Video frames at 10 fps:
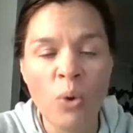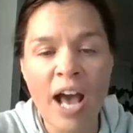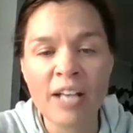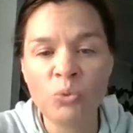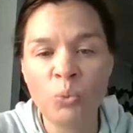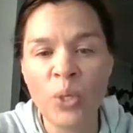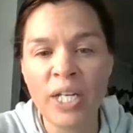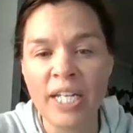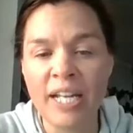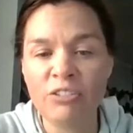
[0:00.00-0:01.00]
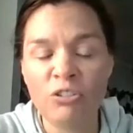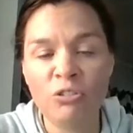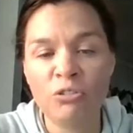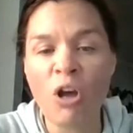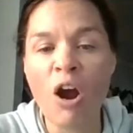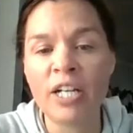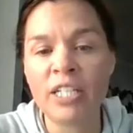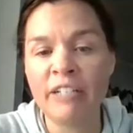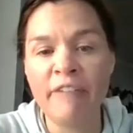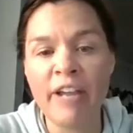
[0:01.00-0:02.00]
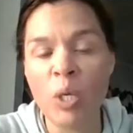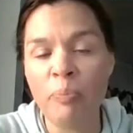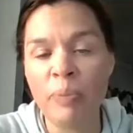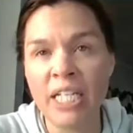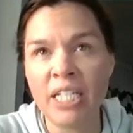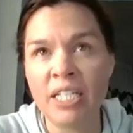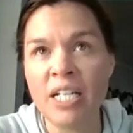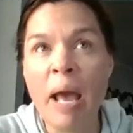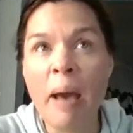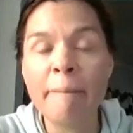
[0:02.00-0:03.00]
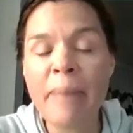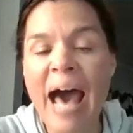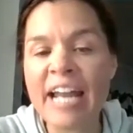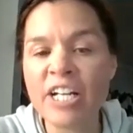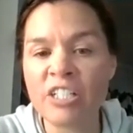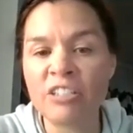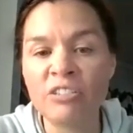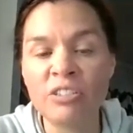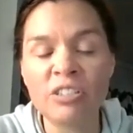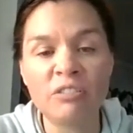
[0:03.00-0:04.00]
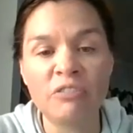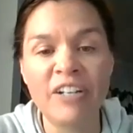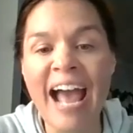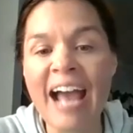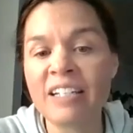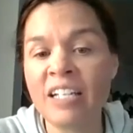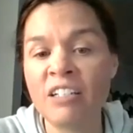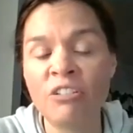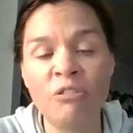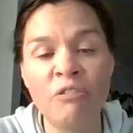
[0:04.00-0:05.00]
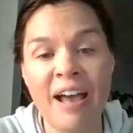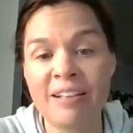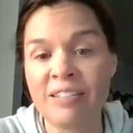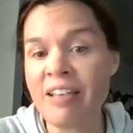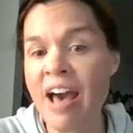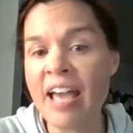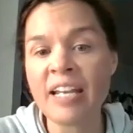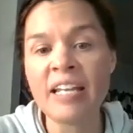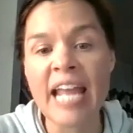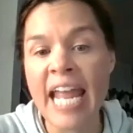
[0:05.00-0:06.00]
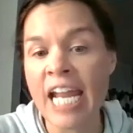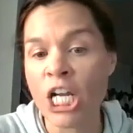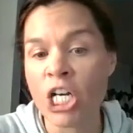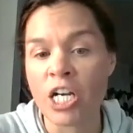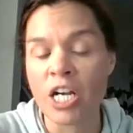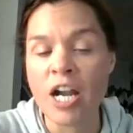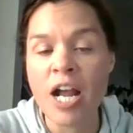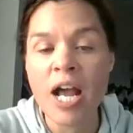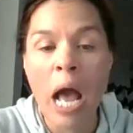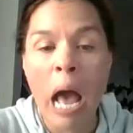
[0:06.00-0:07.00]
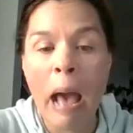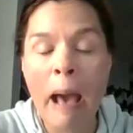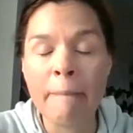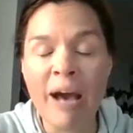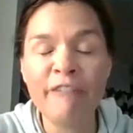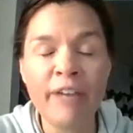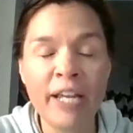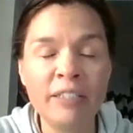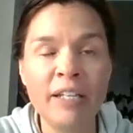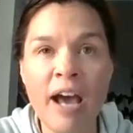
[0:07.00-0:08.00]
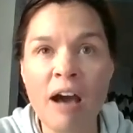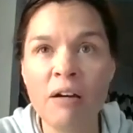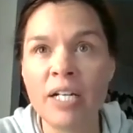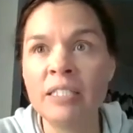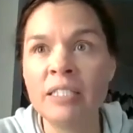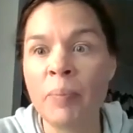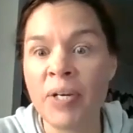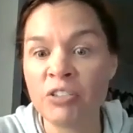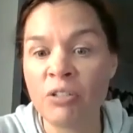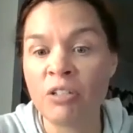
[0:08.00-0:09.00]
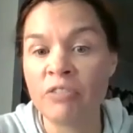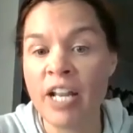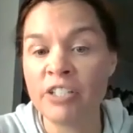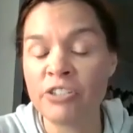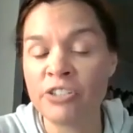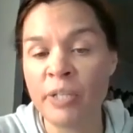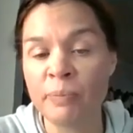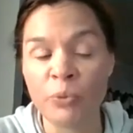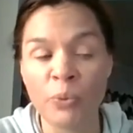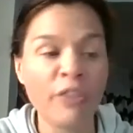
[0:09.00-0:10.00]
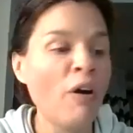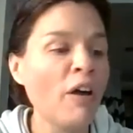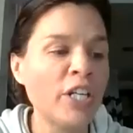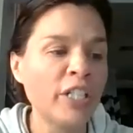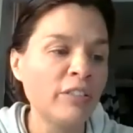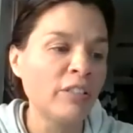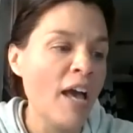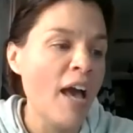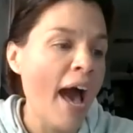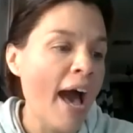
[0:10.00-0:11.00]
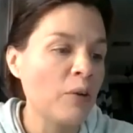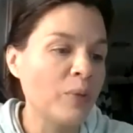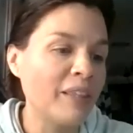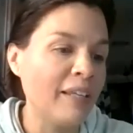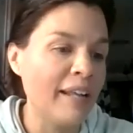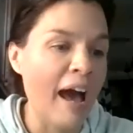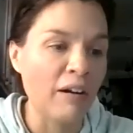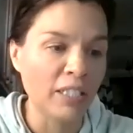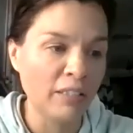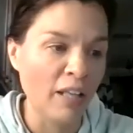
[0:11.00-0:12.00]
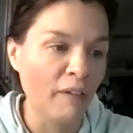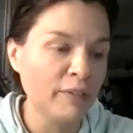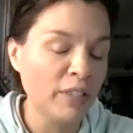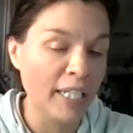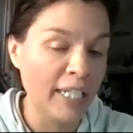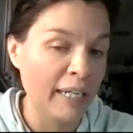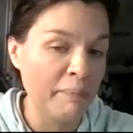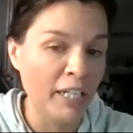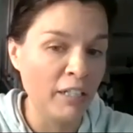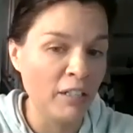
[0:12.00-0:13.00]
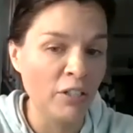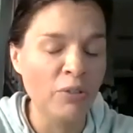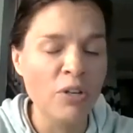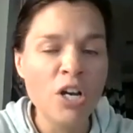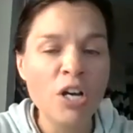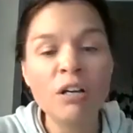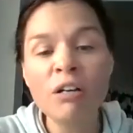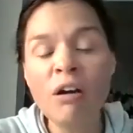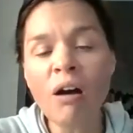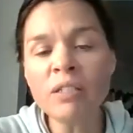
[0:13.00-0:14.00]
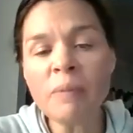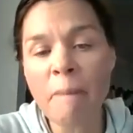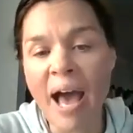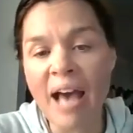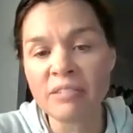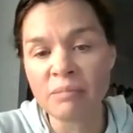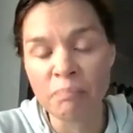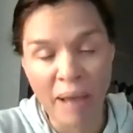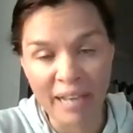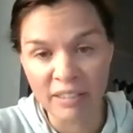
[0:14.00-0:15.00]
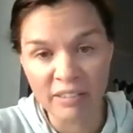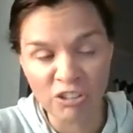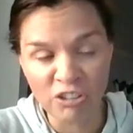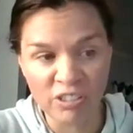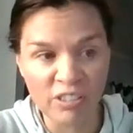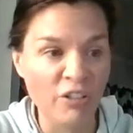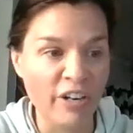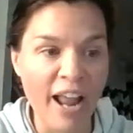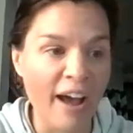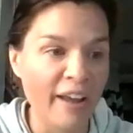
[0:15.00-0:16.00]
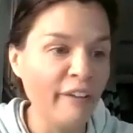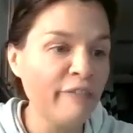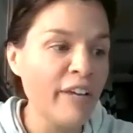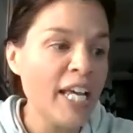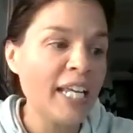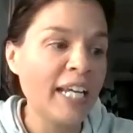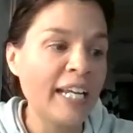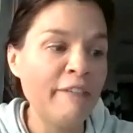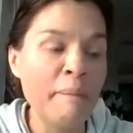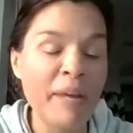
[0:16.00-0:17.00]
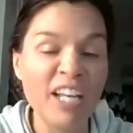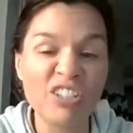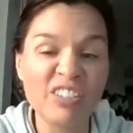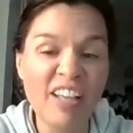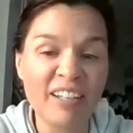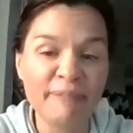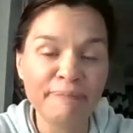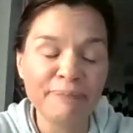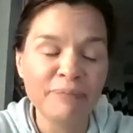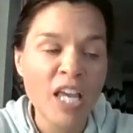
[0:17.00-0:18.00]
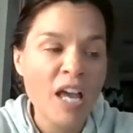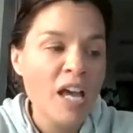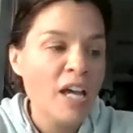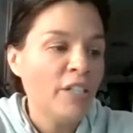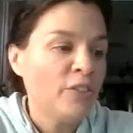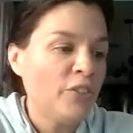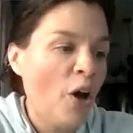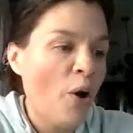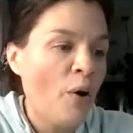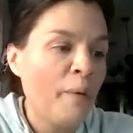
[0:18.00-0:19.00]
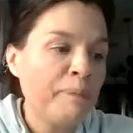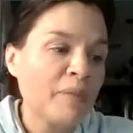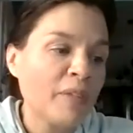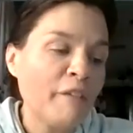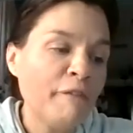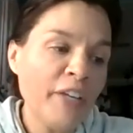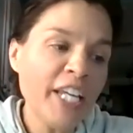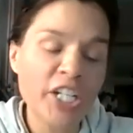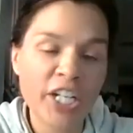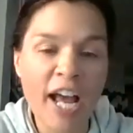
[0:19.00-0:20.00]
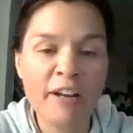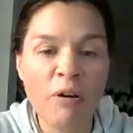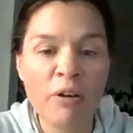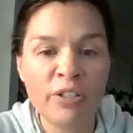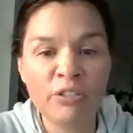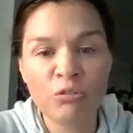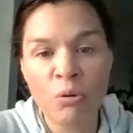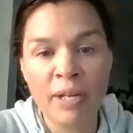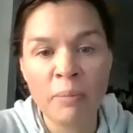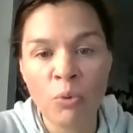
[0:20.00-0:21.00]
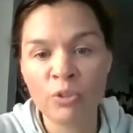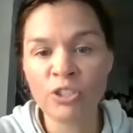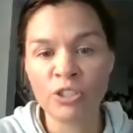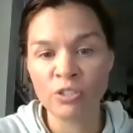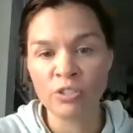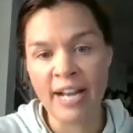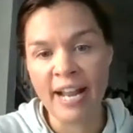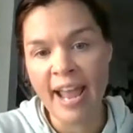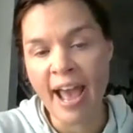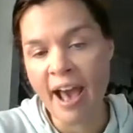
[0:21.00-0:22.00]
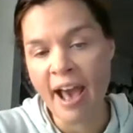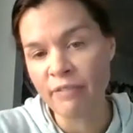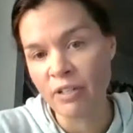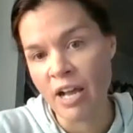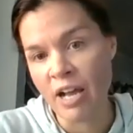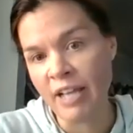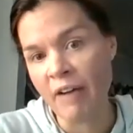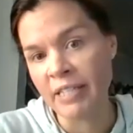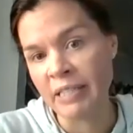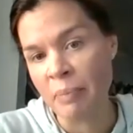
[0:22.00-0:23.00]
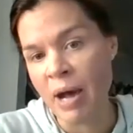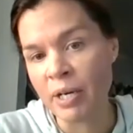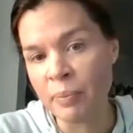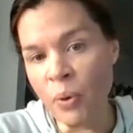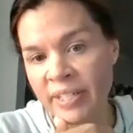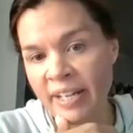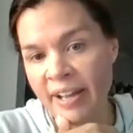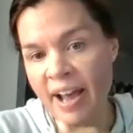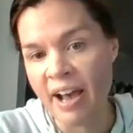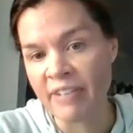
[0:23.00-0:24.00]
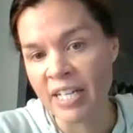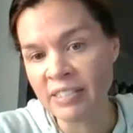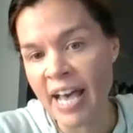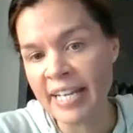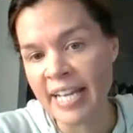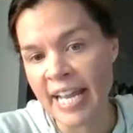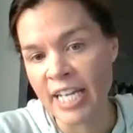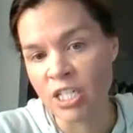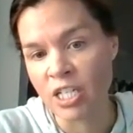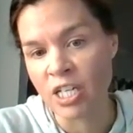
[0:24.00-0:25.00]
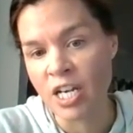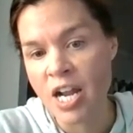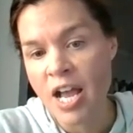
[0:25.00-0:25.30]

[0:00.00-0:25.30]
as we start developing patterns reacting to anxiety, anger, affecting our interpersonal relationships with others and within ourselves. It can make you cause bad decisions in your life. It can even make you sick. So fear and other strong emotions that I have down in the PowerPoint, I have anxiety, anger,